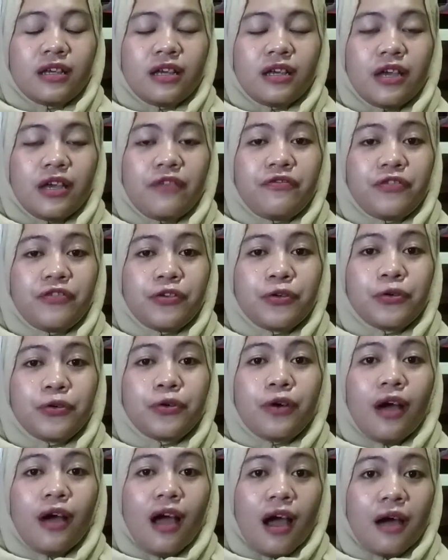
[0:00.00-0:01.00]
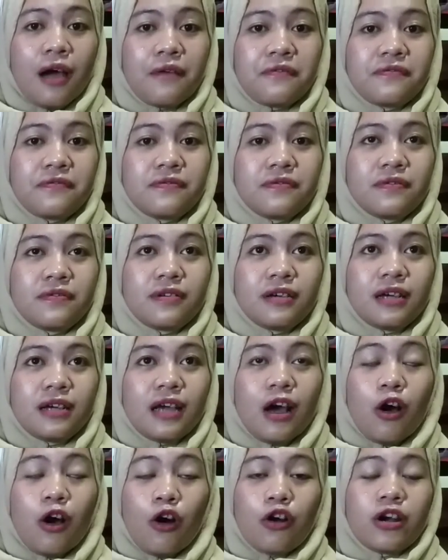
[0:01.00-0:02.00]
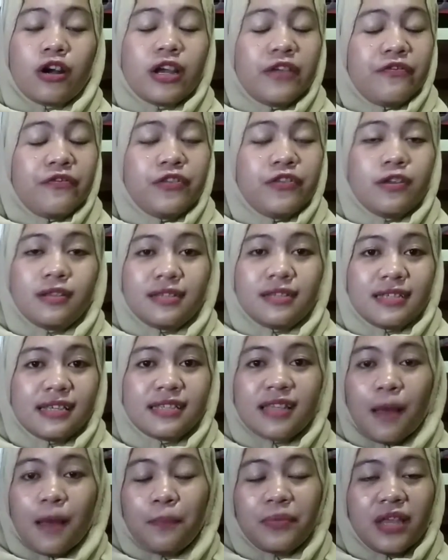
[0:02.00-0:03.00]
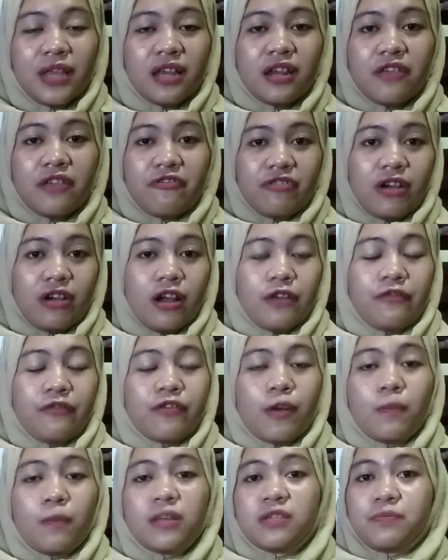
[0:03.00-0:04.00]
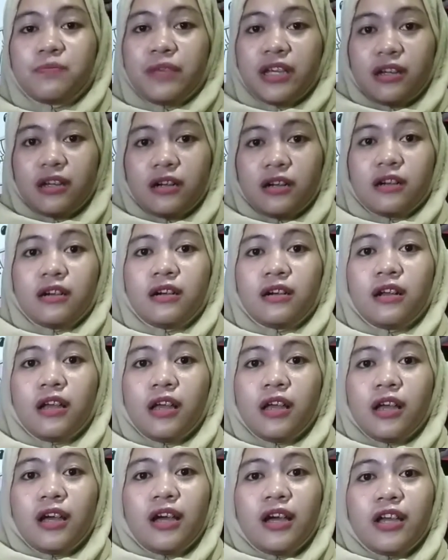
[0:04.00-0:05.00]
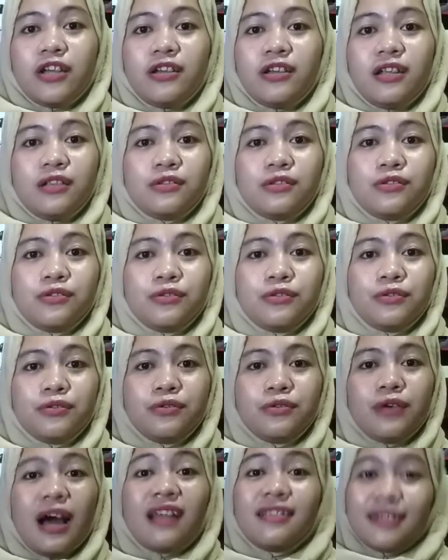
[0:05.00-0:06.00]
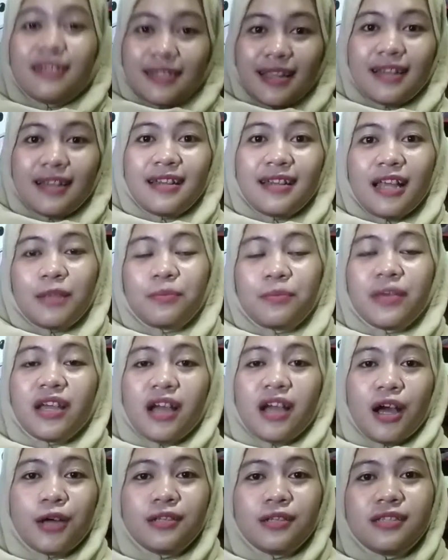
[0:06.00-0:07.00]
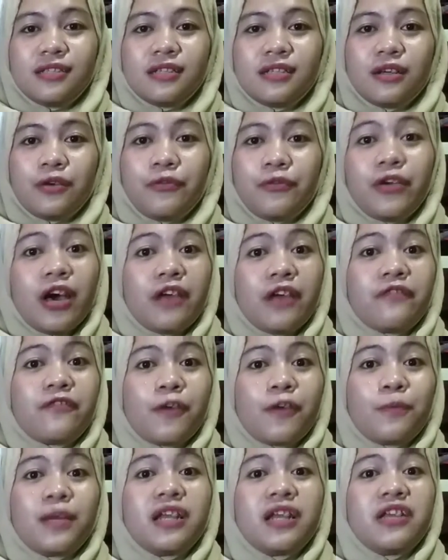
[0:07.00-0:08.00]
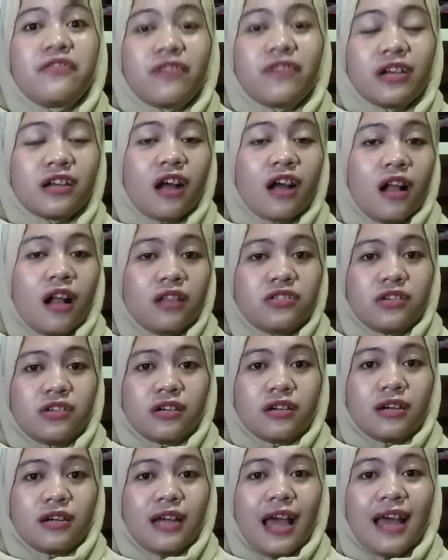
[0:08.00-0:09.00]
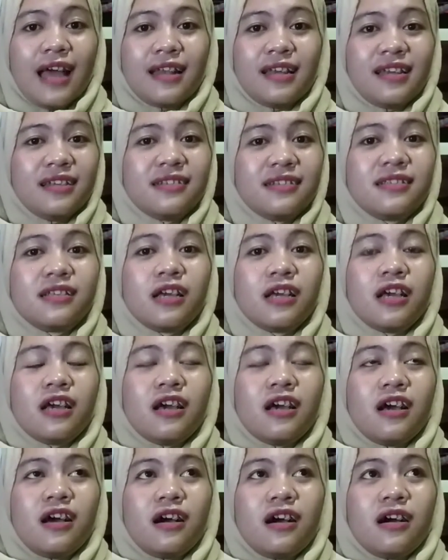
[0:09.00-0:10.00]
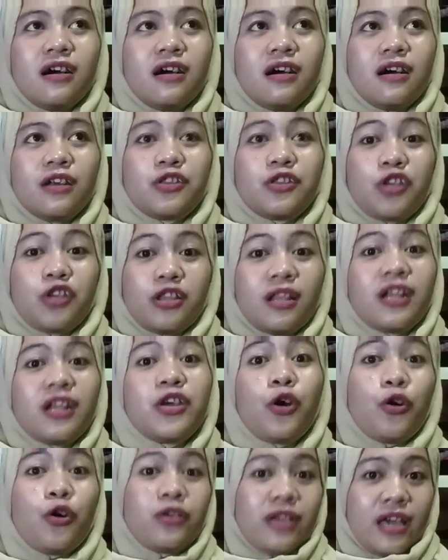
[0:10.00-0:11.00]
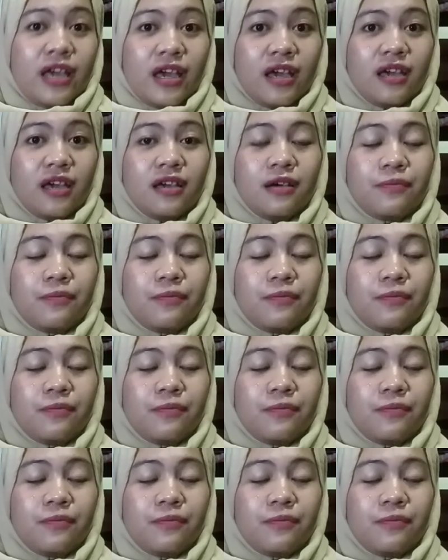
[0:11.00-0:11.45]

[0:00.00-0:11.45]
If you have or if you see something different from the speaker, you need to understand that because we are from the different culture, and it is totally okay